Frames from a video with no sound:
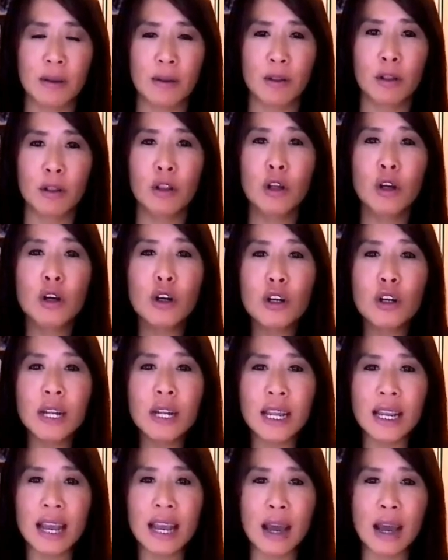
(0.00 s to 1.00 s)

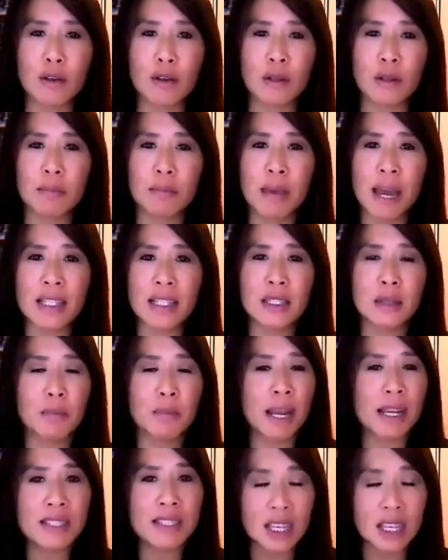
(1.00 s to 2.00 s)
learning how to
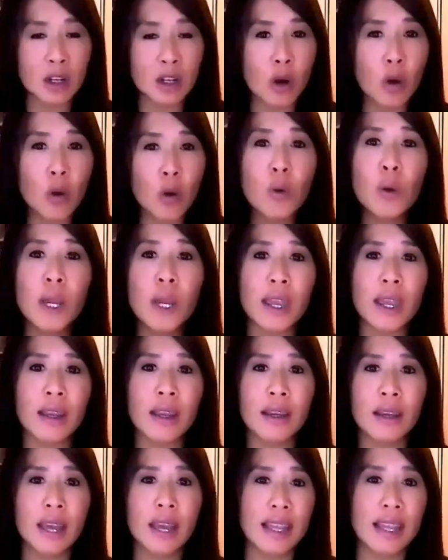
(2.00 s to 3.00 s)
maximizing,
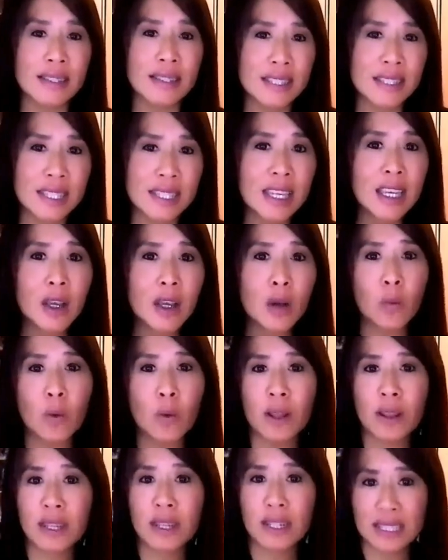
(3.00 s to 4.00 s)
knowing and seeing
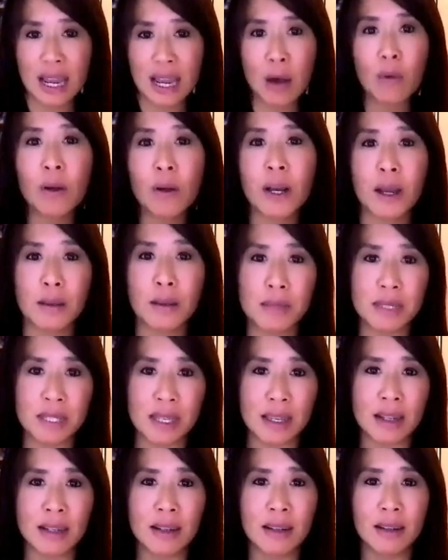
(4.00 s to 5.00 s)
when the doubt comes
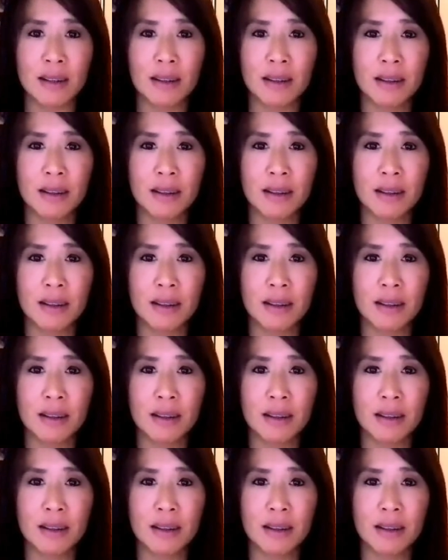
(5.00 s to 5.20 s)
in,